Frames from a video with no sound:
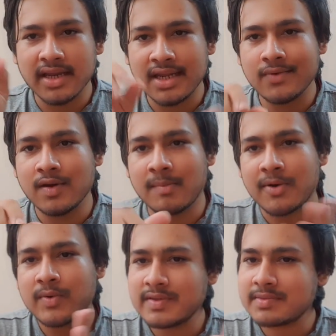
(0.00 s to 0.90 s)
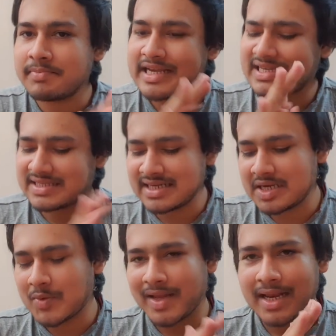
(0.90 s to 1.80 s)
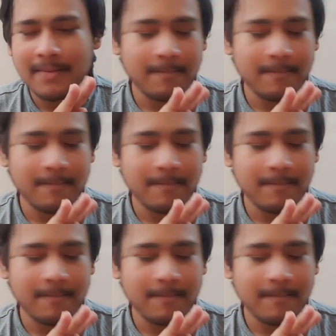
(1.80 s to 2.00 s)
equal amounts, mix it well,